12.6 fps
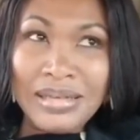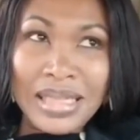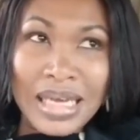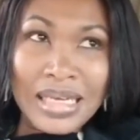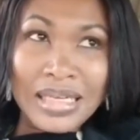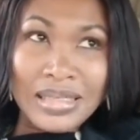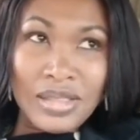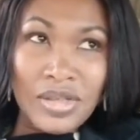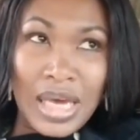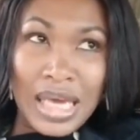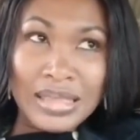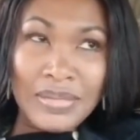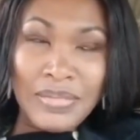Like if you
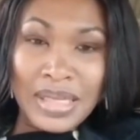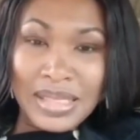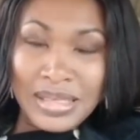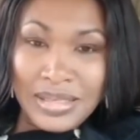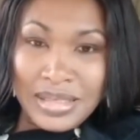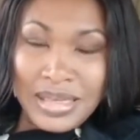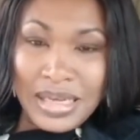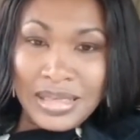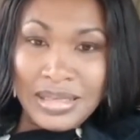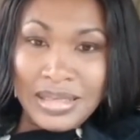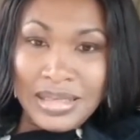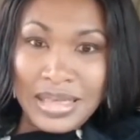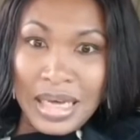ate something that's just not
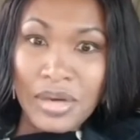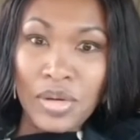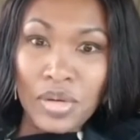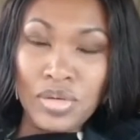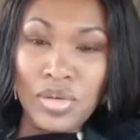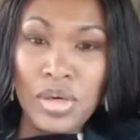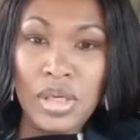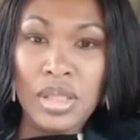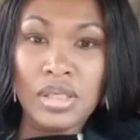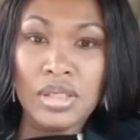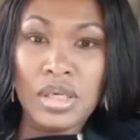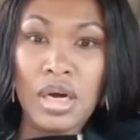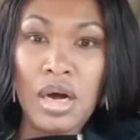settled, or there's
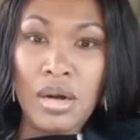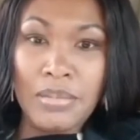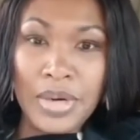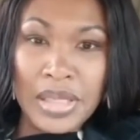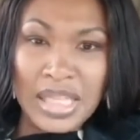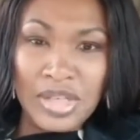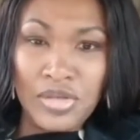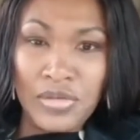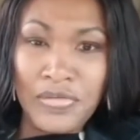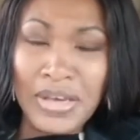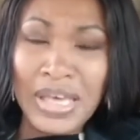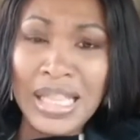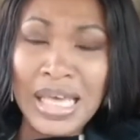a heartburn that you're
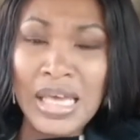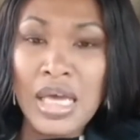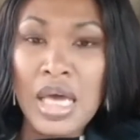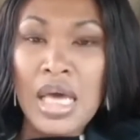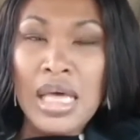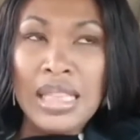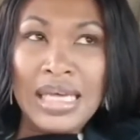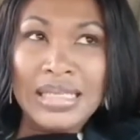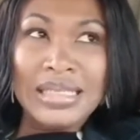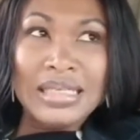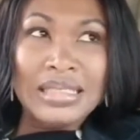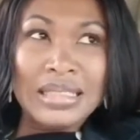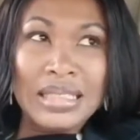feeling, that's a
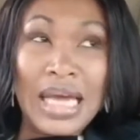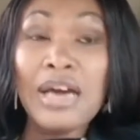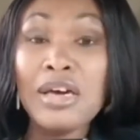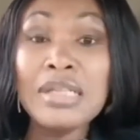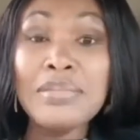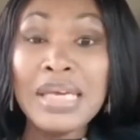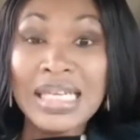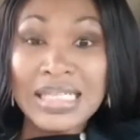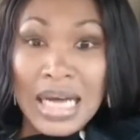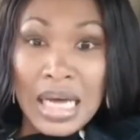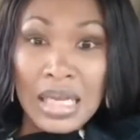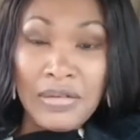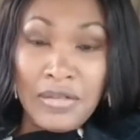that could be a
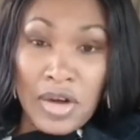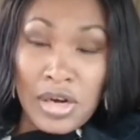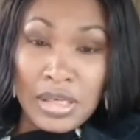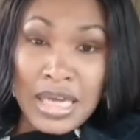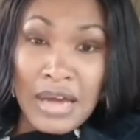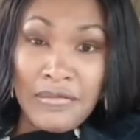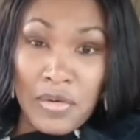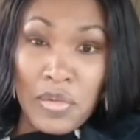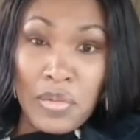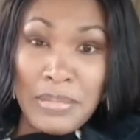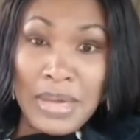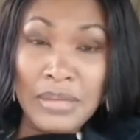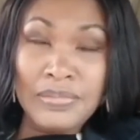sign of a heart attack for
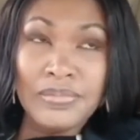women.